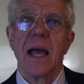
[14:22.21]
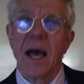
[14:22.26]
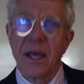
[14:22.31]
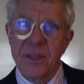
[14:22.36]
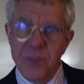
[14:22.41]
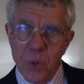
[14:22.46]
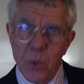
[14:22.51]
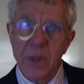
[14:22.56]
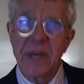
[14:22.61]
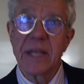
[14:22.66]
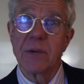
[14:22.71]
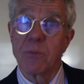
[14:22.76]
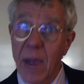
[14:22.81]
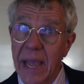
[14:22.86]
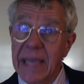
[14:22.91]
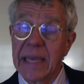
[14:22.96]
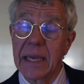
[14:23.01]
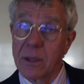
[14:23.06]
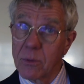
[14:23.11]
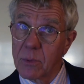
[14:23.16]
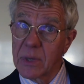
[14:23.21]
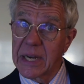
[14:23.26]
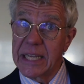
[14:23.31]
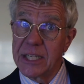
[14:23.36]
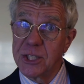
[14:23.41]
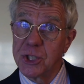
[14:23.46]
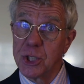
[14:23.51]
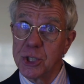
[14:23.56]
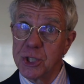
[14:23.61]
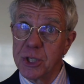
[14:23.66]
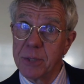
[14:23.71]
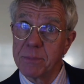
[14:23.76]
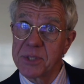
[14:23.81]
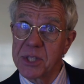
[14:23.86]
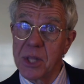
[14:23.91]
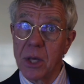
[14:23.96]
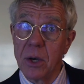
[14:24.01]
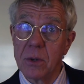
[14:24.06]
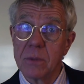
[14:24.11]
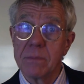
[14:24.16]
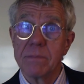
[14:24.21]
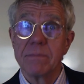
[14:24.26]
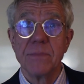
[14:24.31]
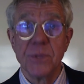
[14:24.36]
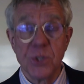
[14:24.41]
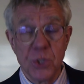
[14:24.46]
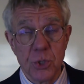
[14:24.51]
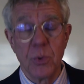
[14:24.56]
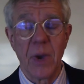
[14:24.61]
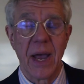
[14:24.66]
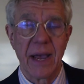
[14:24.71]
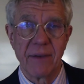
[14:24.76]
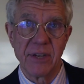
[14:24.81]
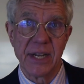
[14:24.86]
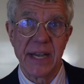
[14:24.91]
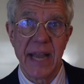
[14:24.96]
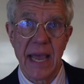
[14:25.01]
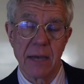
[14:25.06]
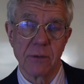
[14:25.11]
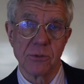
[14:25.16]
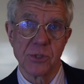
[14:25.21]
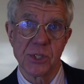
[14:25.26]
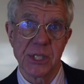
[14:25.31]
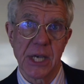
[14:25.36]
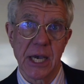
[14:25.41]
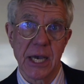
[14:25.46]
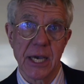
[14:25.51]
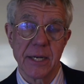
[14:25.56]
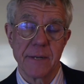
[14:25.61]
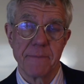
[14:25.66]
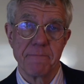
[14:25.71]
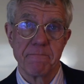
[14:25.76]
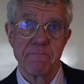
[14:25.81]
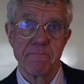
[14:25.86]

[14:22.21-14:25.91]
Authority ranking relationships, though, do have a downside.